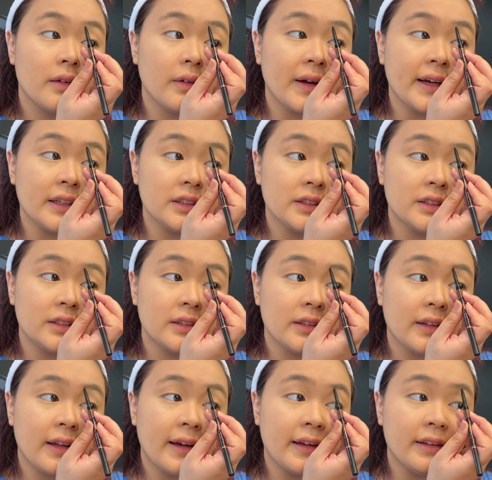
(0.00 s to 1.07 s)
I just
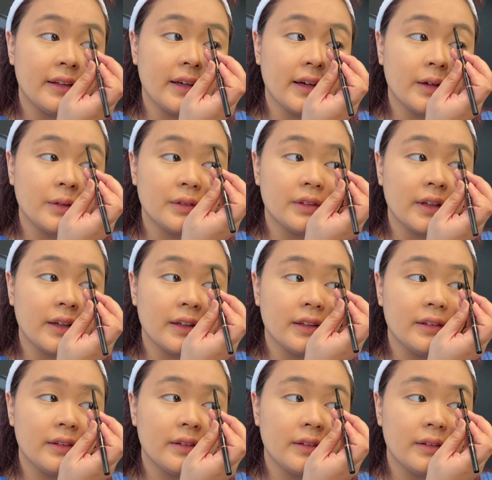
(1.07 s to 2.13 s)
line the outside.